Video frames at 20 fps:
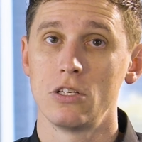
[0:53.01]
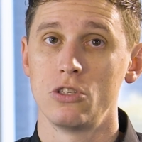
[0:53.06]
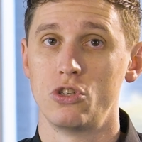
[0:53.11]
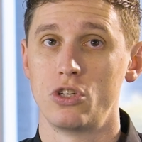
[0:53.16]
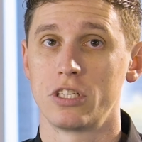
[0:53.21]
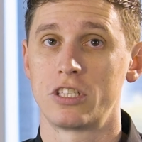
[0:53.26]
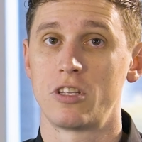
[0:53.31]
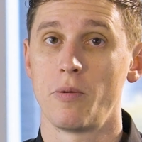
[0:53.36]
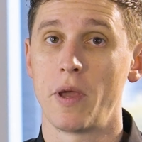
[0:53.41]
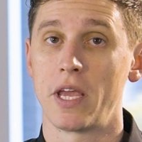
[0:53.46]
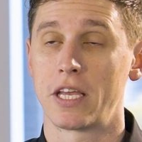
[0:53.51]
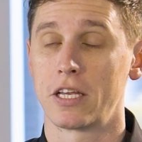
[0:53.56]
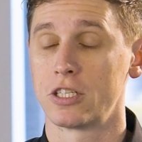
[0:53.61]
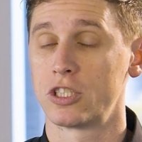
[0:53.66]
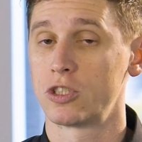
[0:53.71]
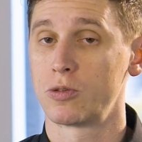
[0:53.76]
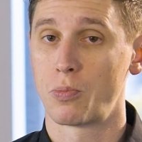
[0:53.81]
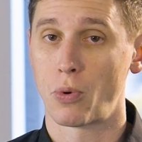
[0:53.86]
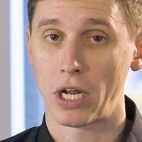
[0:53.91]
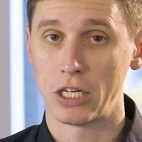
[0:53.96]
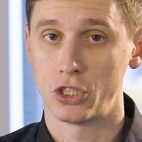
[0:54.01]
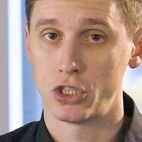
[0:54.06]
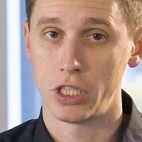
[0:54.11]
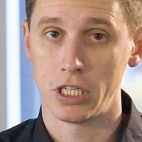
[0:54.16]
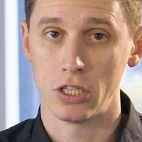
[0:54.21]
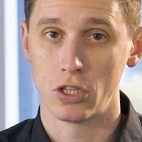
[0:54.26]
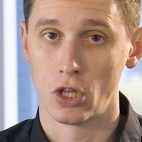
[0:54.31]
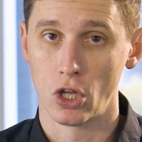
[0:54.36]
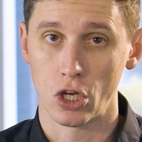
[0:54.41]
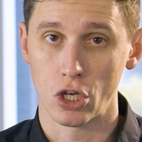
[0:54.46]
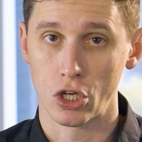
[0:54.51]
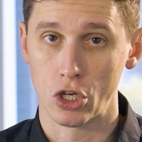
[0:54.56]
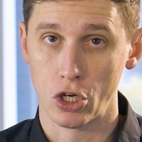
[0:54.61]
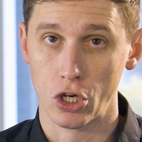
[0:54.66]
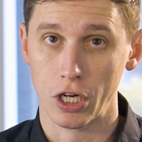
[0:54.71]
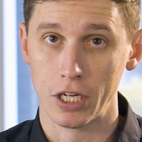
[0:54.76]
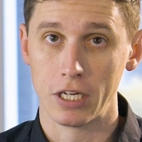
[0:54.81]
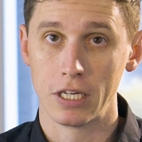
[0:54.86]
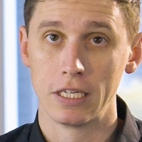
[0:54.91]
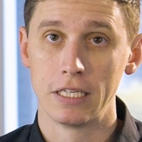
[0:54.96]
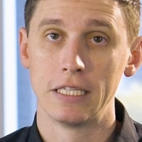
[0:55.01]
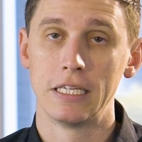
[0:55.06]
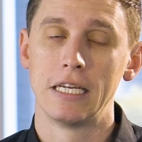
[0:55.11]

just to make a spreadsheet look good.